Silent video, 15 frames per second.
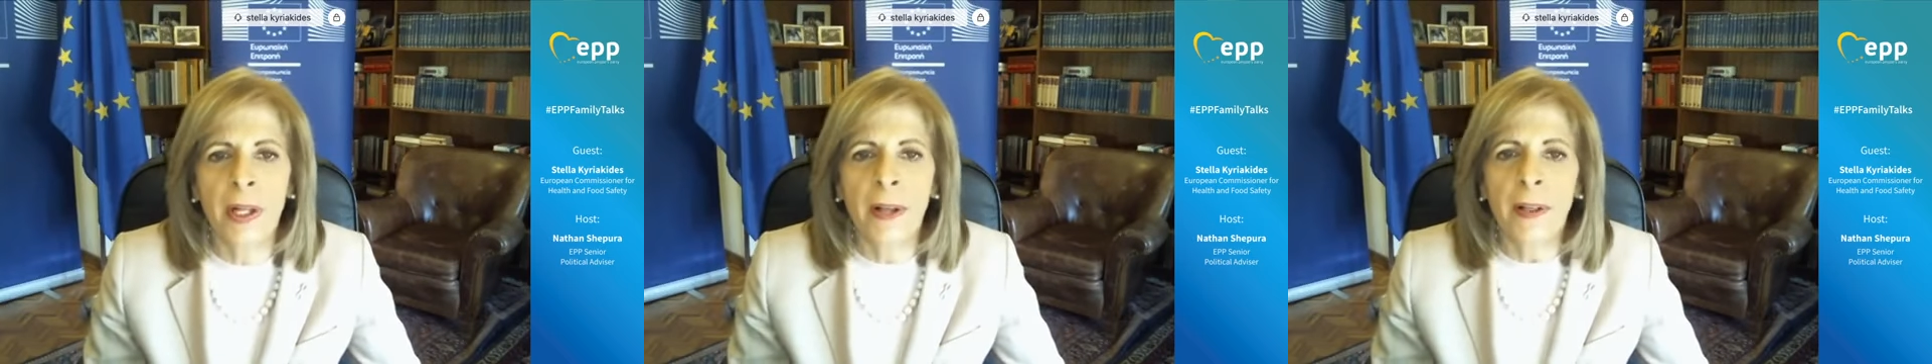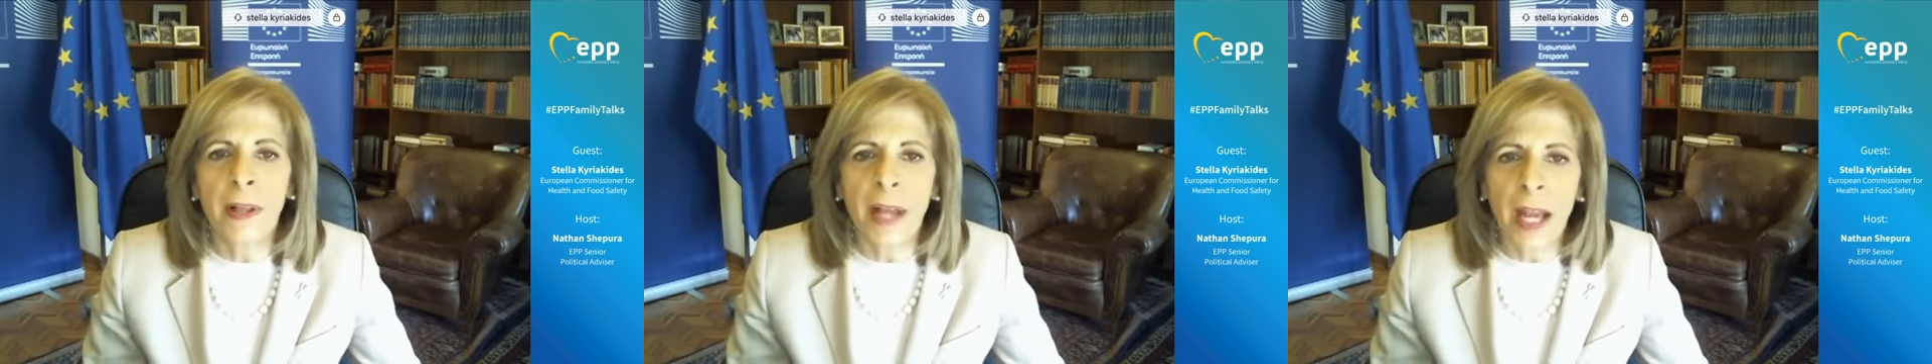
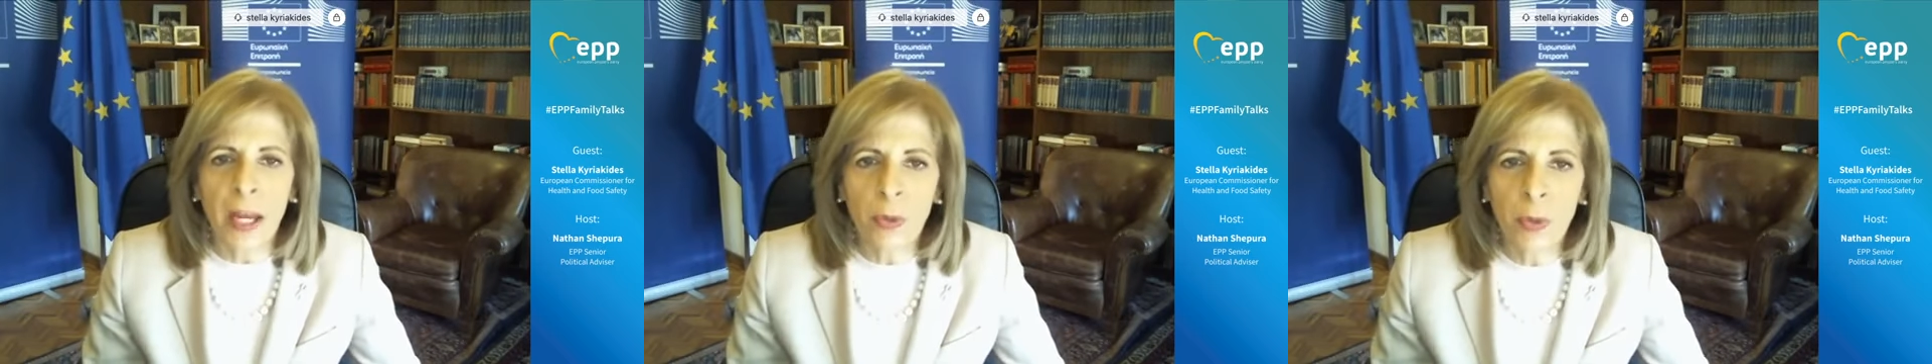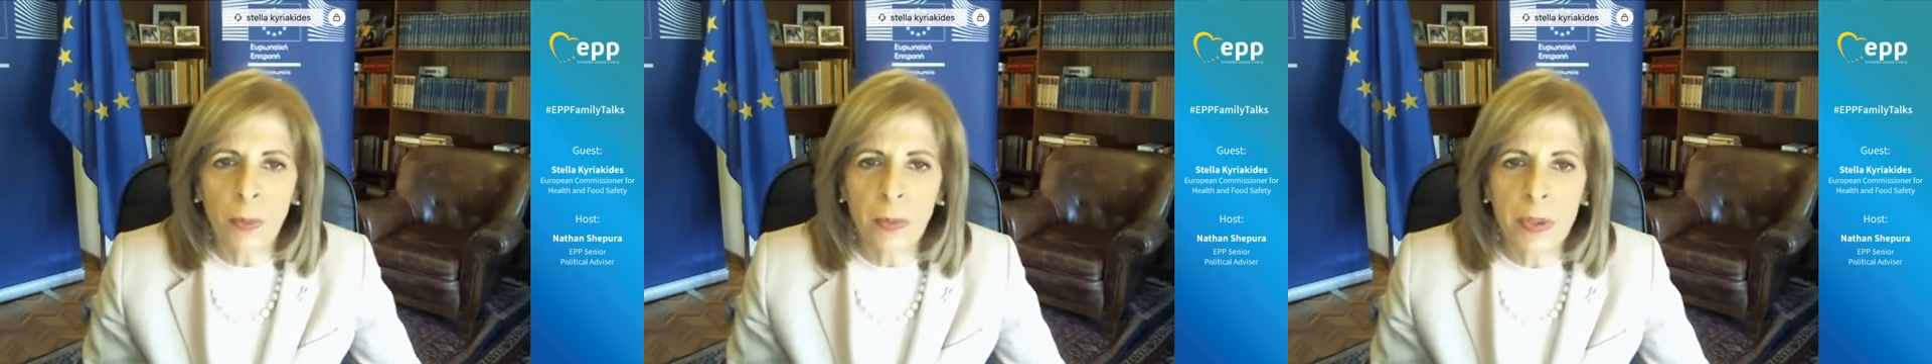And we
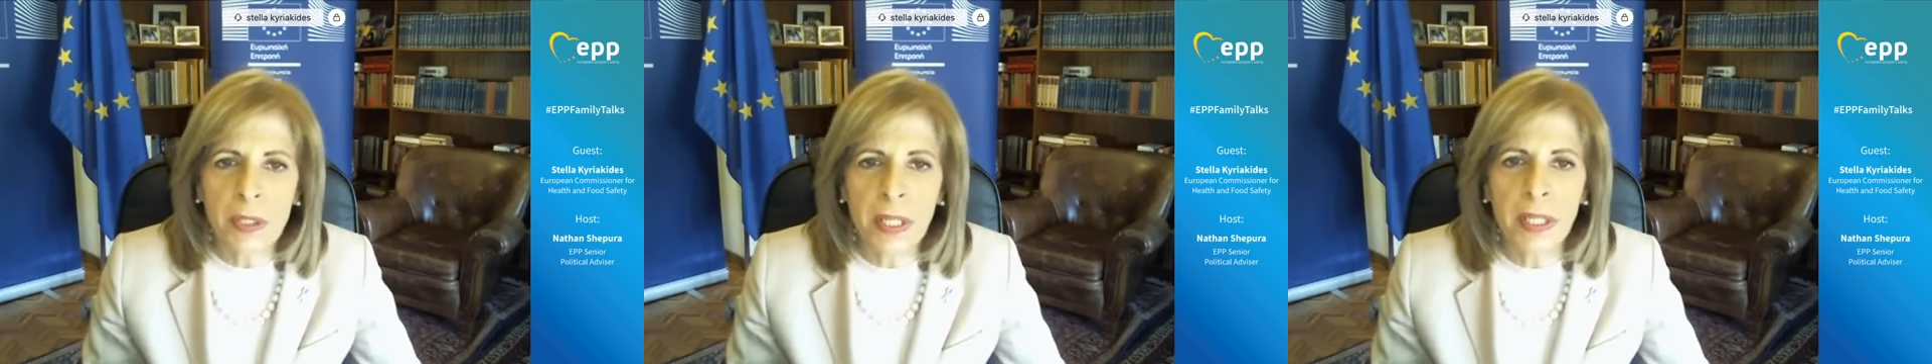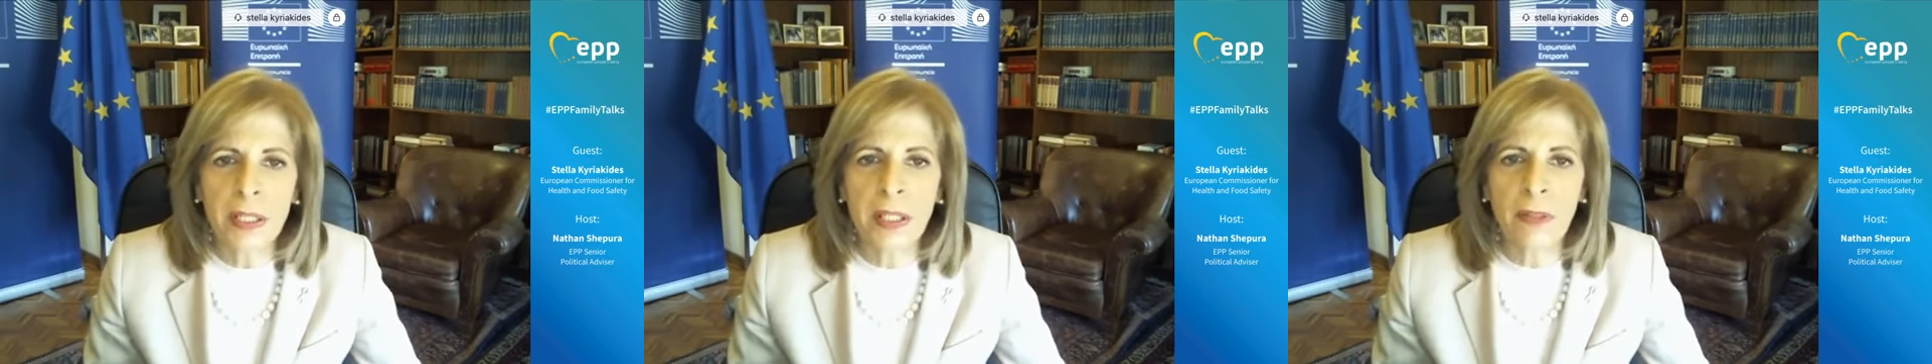
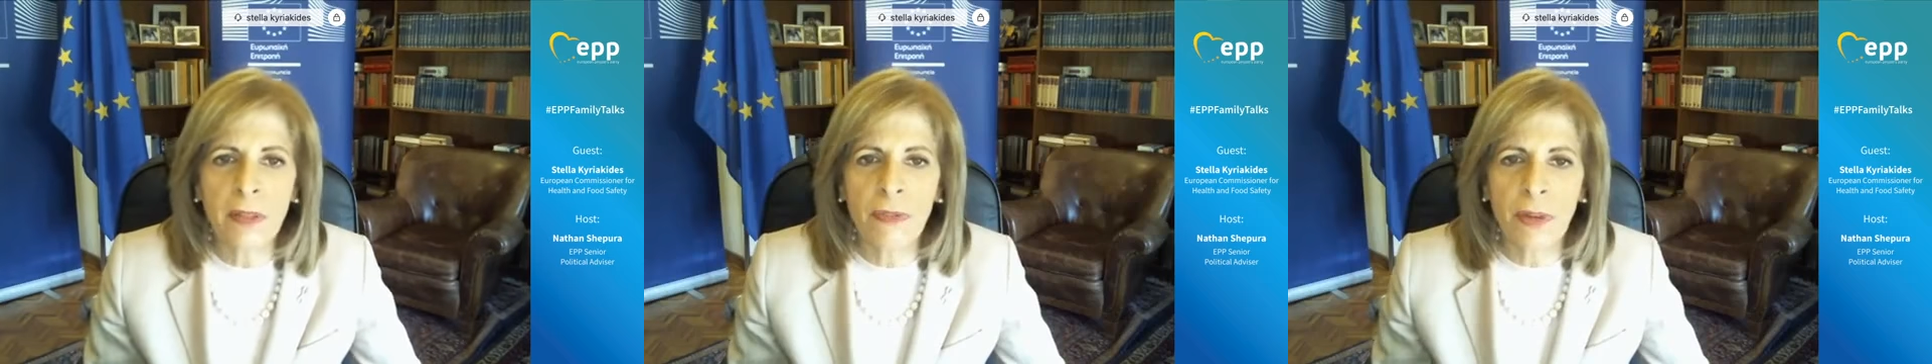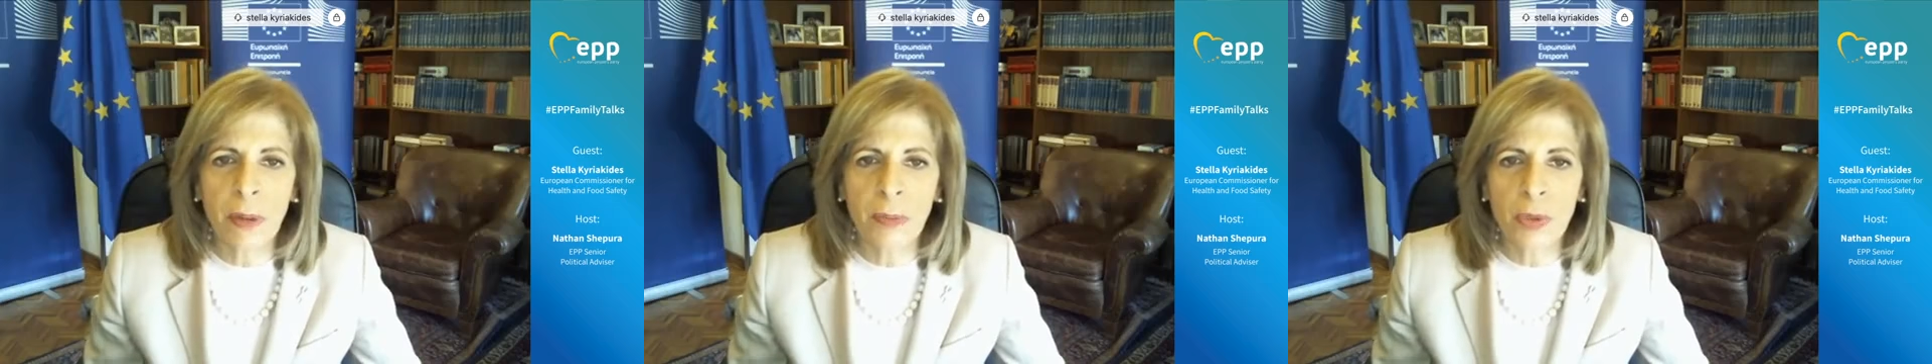presented the
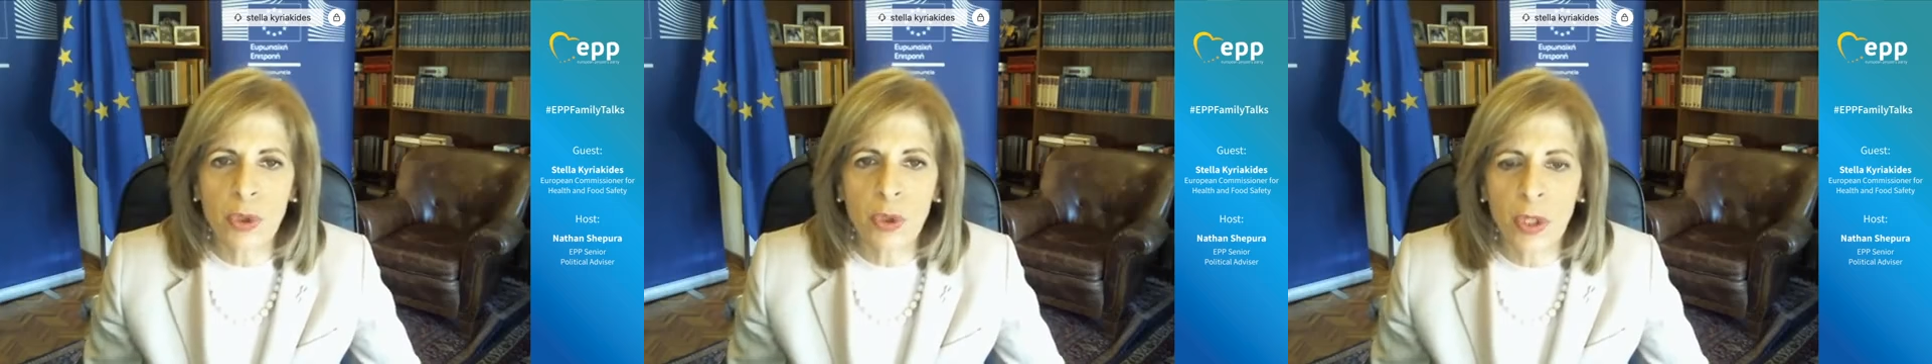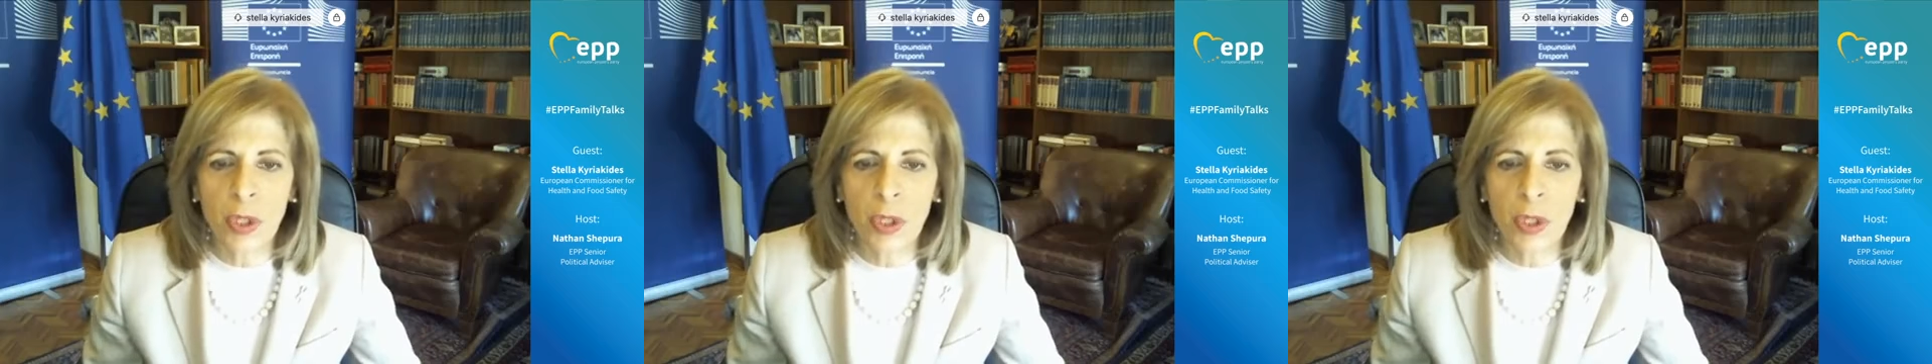pharmaceutical